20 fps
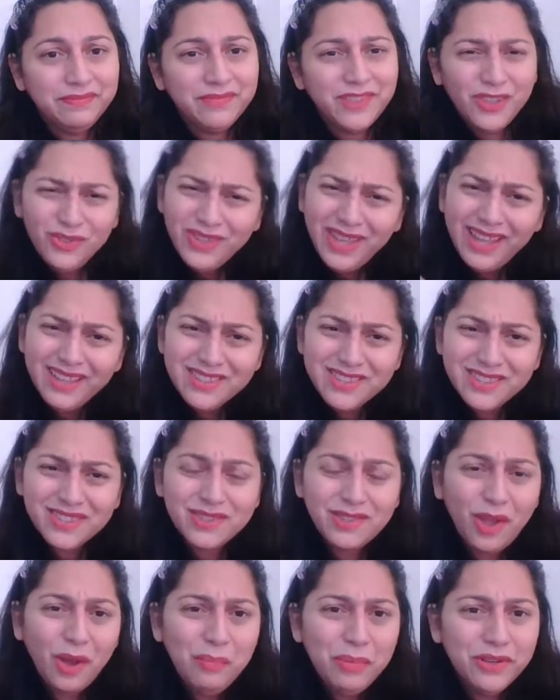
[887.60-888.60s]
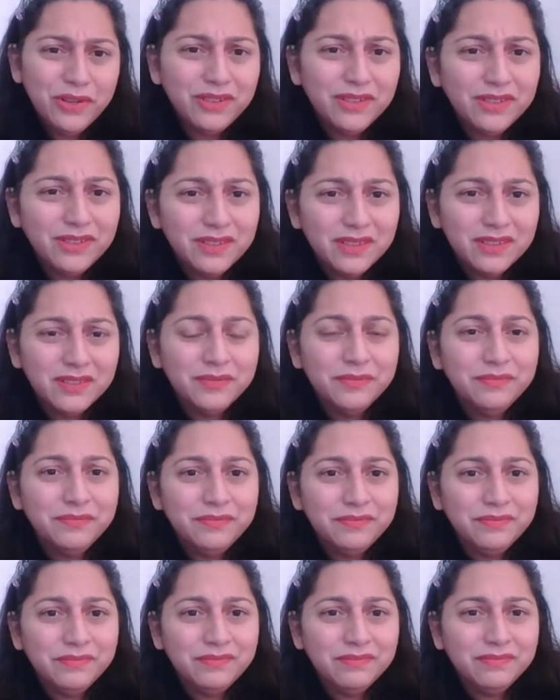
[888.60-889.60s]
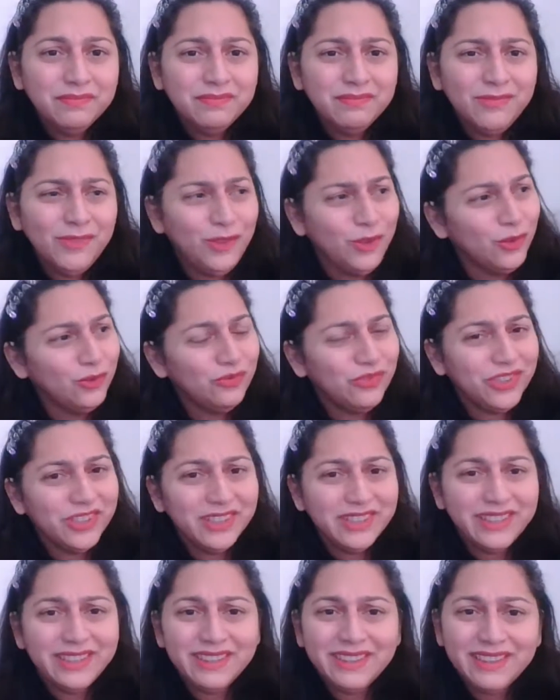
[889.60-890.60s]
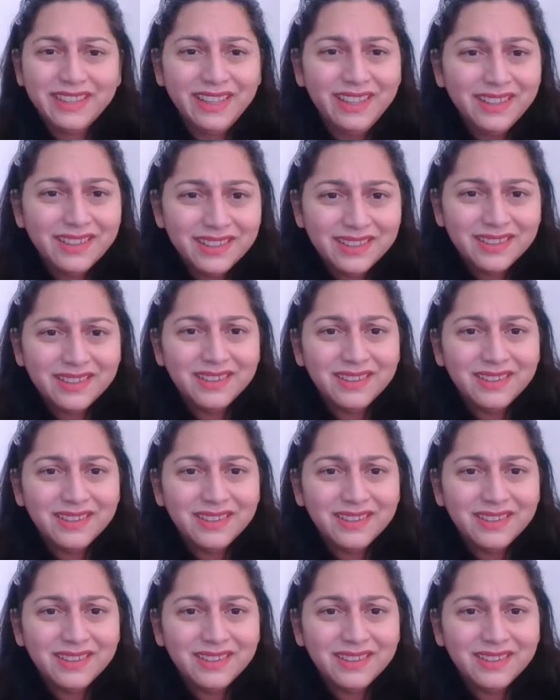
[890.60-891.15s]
You that stubborn? You really think